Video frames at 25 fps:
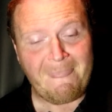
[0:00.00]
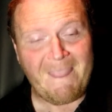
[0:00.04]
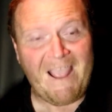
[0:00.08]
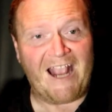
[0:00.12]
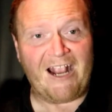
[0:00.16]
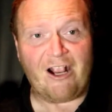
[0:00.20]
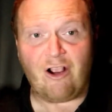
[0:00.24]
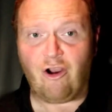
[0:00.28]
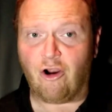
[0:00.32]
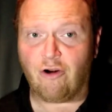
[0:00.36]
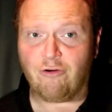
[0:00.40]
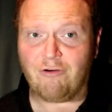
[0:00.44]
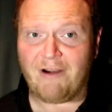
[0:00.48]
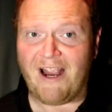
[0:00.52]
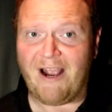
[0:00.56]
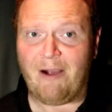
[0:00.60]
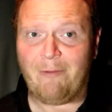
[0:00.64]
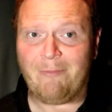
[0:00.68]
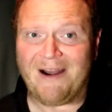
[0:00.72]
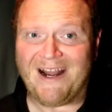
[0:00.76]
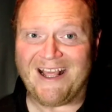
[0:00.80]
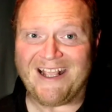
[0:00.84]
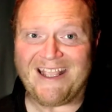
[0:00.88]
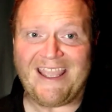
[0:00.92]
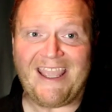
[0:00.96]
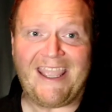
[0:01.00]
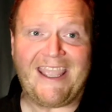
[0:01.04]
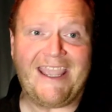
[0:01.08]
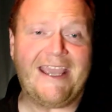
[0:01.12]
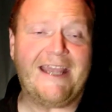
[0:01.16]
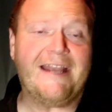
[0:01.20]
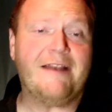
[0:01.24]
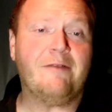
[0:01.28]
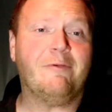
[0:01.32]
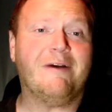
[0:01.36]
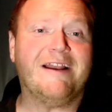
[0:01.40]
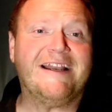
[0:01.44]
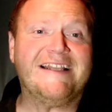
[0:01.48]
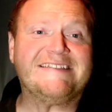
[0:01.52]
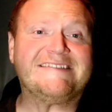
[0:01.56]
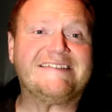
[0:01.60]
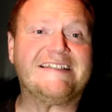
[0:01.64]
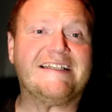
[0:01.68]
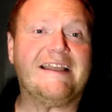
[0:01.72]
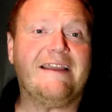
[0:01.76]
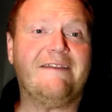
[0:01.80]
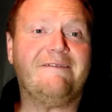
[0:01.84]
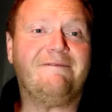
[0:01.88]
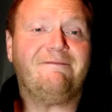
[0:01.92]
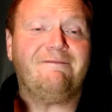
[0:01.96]
I go around when I can. When it's
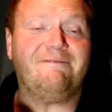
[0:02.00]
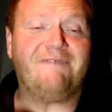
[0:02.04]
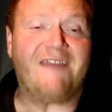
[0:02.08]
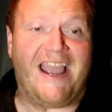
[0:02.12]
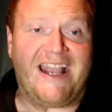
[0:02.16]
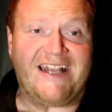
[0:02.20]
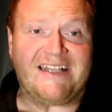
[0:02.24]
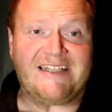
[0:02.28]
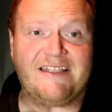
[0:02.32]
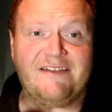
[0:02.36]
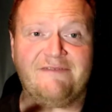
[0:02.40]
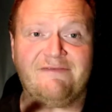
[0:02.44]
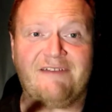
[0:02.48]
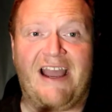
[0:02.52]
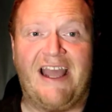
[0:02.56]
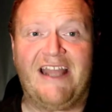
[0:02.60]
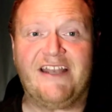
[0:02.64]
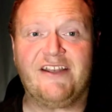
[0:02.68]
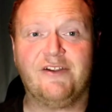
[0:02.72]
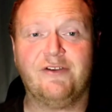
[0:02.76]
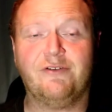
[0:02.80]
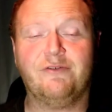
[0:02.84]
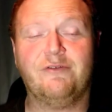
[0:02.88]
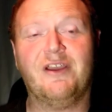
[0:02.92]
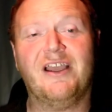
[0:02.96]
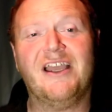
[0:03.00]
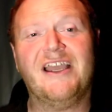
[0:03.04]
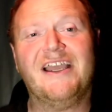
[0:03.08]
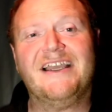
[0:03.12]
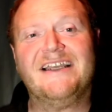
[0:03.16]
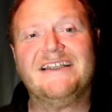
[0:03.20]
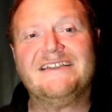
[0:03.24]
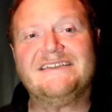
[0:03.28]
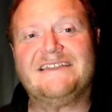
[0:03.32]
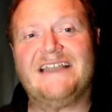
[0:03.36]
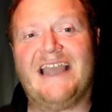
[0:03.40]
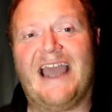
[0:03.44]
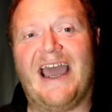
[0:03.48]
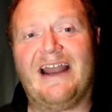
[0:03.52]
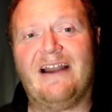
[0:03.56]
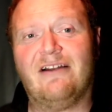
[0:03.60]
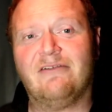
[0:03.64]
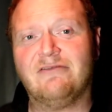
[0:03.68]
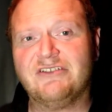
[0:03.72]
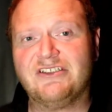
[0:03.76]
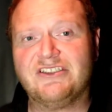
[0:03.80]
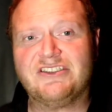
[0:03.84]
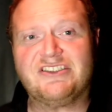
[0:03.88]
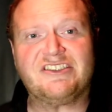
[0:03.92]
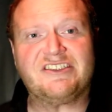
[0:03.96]
effective, I do. See, I
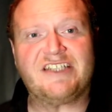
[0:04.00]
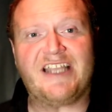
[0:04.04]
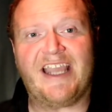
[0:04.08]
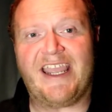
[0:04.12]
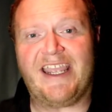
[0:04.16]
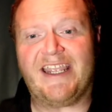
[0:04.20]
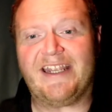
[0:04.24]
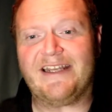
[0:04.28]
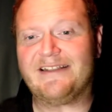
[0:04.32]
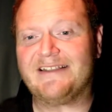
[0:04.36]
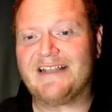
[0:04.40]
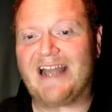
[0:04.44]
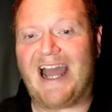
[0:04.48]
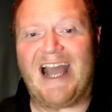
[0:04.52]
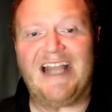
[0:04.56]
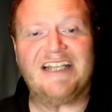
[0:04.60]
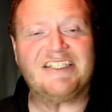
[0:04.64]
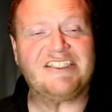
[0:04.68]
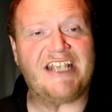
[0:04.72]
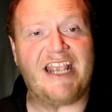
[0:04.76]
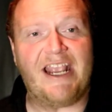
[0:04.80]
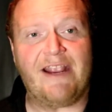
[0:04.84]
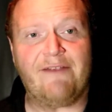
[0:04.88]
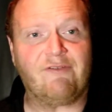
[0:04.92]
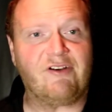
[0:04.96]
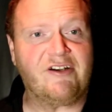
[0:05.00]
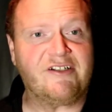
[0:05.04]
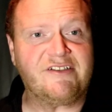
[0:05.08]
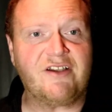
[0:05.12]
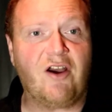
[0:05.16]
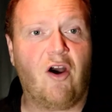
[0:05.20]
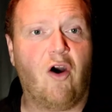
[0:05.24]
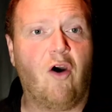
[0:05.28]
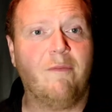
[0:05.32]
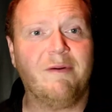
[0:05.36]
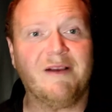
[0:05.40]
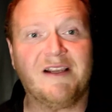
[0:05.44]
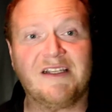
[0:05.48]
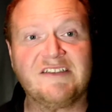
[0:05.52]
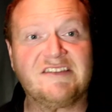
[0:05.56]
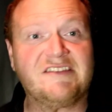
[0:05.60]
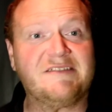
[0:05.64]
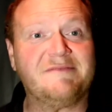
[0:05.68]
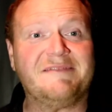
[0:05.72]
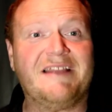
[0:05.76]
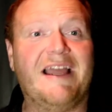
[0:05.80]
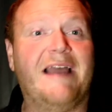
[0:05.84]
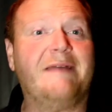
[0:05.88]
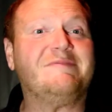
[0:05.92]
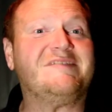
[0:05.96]
don't just say dodge every toll because
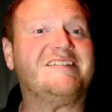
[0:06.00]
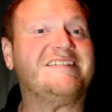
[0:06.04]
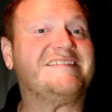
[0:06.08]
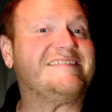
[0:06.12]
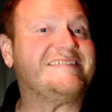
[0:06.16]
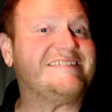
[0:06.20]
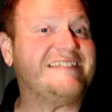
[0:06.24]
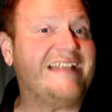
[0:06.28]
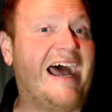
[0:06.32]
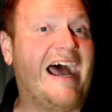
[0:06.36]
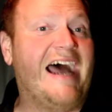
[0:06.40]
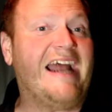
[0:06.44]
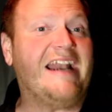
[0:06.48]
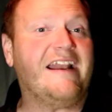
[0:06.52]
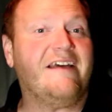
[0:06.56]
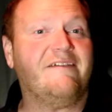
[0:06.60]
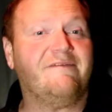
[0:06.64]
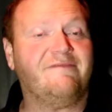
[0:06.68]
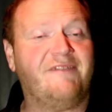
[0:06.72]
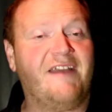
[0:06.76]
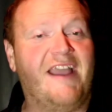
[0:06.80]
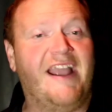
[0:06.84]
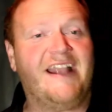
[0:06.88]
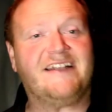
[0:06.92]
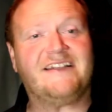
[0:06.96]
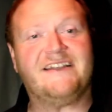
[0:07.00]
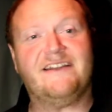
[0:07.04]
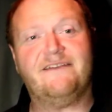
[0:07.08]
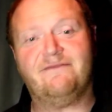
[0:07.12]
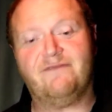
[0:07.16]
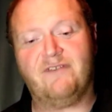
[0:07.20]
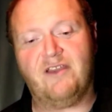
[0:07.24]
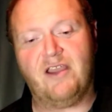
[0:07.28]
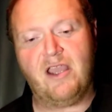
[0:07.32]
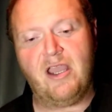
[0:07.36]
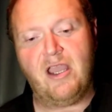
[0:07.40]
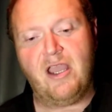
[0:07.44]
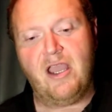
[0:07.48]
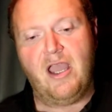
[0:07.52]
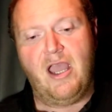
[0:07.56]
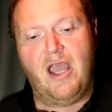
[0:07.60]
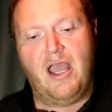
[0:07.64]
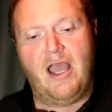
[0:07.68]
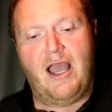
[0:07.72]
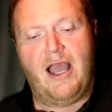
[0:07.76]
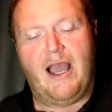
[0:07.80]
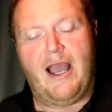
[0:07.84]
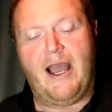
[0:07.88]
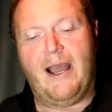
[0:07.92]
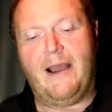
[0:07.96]
sometimes it's not effective.
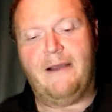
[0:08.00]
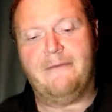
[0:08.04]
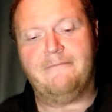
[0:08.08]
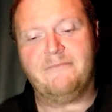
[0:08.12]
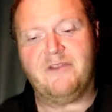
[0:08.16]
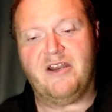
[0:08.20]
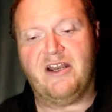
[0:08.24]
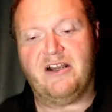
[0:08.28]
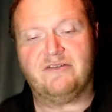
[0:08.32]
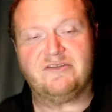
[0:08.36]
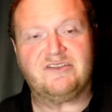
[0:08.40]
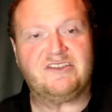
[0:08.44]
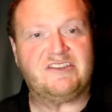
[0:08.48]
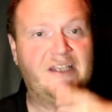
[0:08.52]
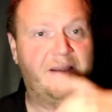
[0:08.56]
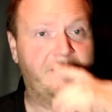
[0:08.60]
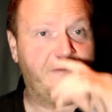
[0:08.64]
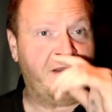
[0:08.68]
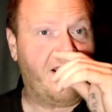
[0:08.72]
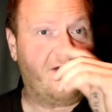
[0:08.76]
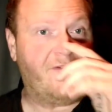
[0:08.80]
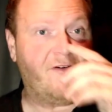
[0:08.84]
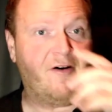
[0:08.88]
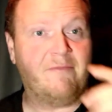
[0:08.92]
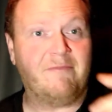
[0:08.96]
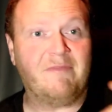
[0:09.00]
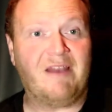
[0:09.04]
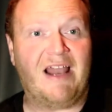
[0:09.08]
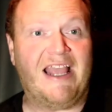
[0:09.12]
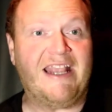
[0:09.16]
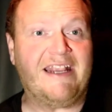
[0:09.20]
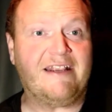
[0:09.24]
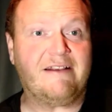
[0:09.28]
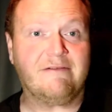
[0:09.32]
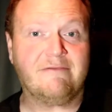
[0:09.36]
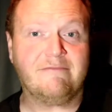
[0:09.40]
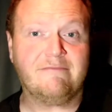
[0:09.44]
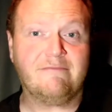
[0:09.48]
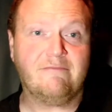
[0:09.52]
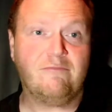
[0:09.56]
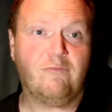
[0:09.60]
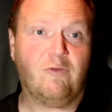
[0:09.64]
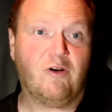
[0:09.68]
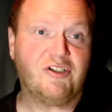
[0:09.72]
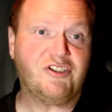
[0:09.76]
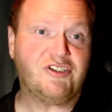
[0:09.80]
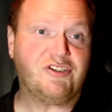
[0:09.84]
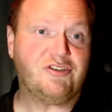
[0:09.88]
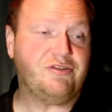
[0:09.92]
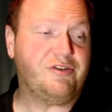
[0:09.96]
Um, you know, some of them like
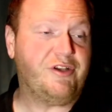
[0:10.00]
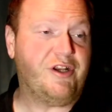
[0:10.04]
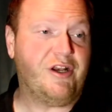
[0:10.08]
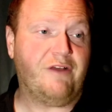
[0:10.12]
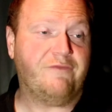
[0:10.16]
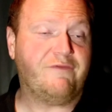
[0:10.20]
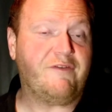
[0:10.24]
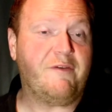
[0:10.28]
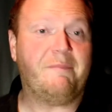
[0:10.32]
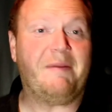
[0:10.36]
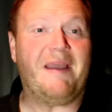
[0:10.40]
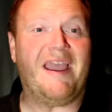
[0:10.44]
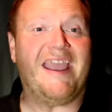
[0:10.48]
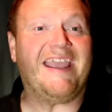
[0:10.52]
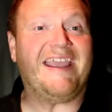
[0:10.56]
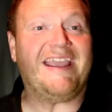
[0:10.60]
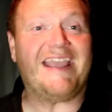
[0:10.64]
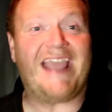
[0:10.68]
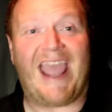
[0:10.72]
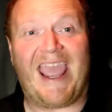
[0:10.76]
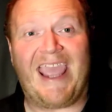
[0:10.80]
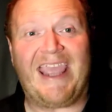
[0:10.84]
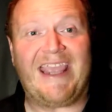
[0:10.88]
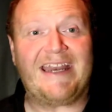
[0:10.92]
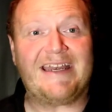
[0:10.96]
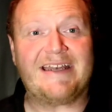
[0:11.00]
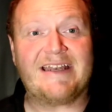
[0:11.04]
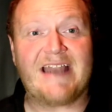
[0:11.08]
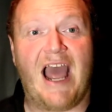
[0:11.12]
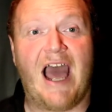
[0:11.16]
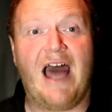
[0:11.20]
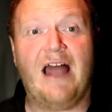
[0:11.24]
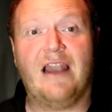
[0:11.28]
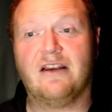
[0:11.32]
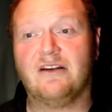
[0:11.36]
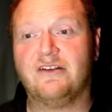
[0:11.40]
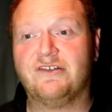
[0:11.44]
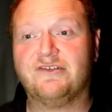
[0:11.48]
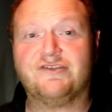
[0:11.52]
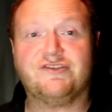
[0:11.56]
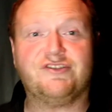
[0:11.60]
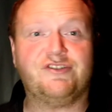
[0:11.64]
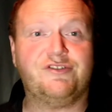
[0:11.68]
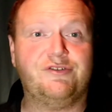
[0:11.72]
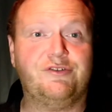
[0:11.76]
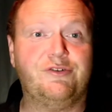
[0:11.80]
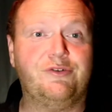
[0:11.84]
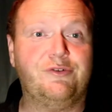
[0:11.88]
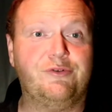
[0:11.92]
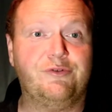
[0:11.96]
what you know if you pay eight dollars
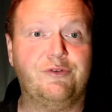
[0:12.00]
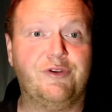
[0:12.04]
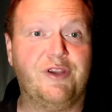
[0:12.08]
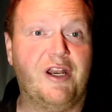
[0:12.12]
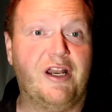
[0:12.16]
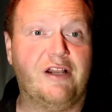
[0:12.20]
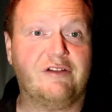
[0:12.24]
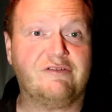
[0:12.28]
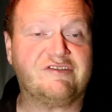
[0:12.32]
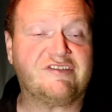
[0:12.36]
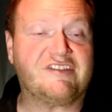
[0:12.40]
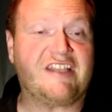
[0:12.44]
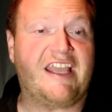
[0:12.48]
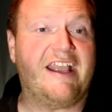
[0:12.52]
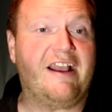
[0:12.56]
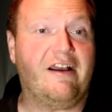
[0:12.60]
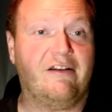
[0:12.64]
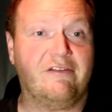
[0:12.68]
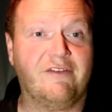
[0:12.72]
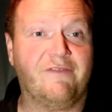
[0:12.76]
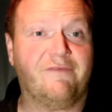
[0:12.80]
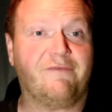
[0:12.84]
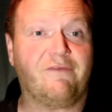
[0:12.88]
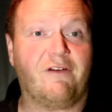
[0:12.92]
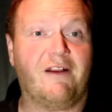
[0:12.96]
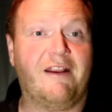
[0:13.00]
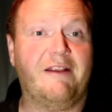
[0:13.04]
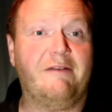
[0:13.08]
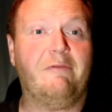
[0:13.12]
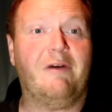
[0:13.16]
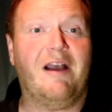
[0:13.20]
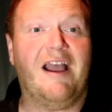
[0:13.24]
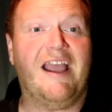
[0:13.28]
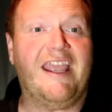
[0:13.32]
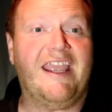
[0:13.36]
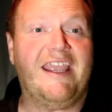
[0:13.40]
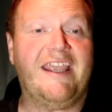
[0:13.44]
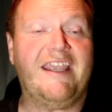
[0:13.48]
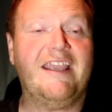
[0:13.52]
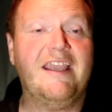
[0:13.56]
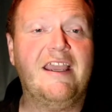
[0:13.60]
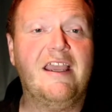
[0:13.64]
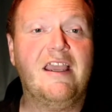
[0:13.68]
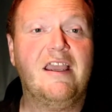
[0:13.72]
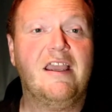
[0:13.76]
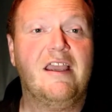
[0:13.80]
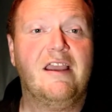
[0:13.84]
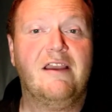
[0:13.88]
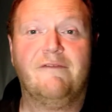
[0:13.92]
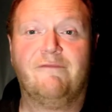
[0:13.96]
to you know stay on the freeway
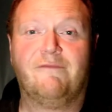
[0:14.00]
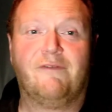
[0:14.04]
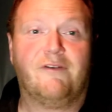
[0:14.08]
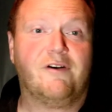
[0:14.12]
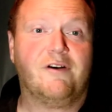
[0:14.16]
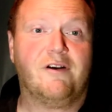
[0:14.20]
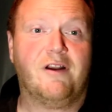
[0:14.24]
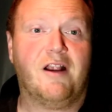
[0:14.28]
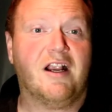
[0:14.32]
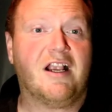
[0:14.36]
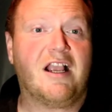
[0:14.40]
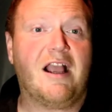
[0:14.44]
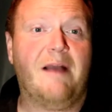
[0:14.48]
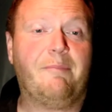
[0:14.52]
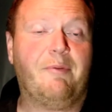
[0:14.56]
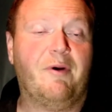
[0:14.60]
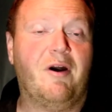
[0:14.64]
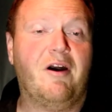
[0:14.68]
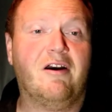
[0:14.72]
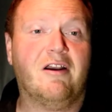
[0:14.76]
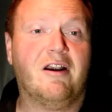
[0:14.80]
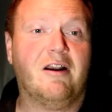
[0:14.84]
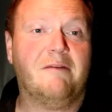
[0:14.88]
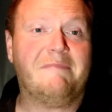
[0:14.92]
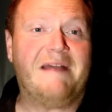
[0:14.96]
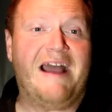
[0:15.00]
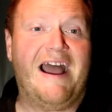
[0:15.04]
for a couple hundred